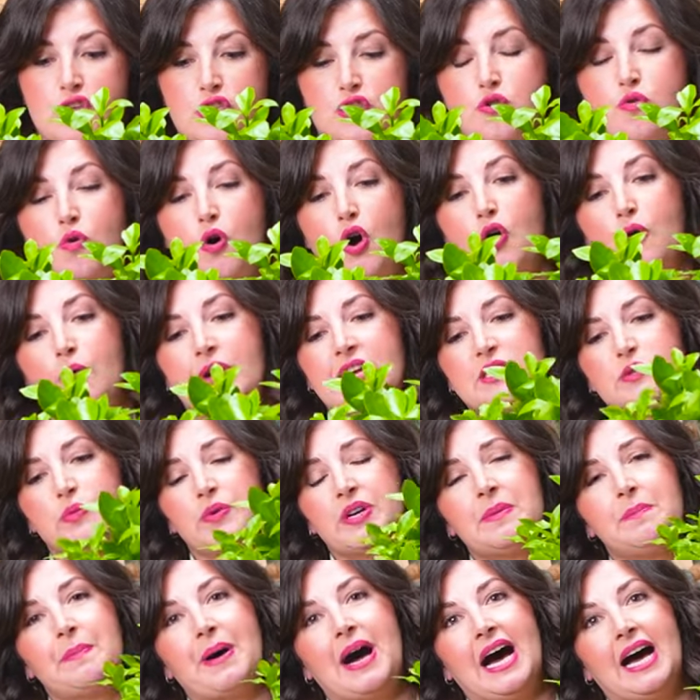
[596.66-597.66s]
You always
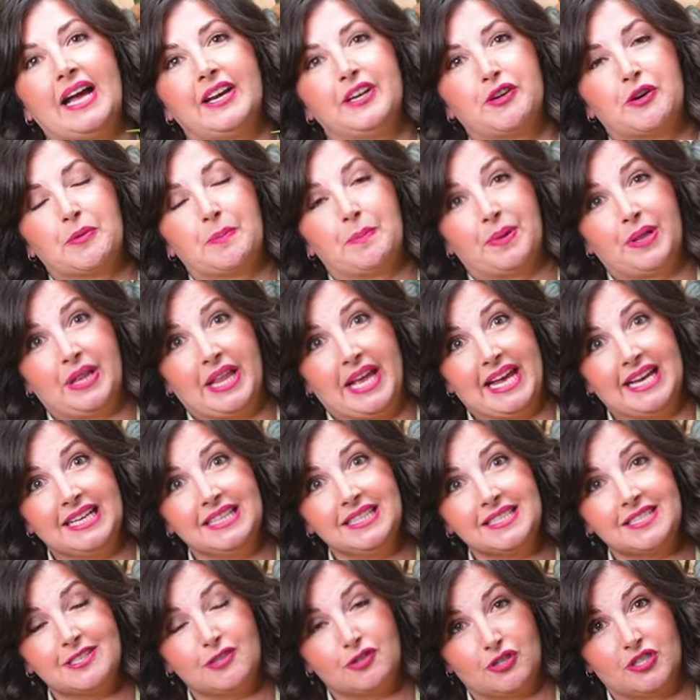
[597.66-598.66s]
want to pot your
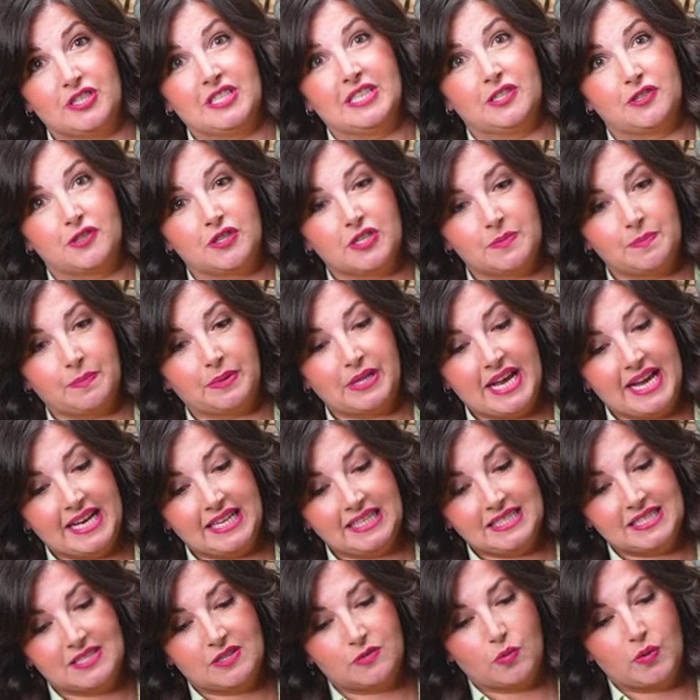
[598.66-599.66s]
plants, your citrus
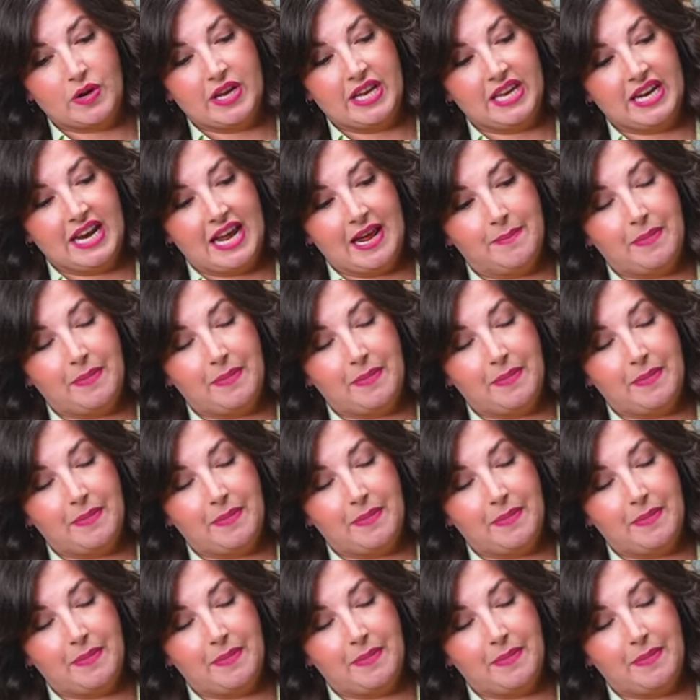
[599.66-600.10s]
plants, in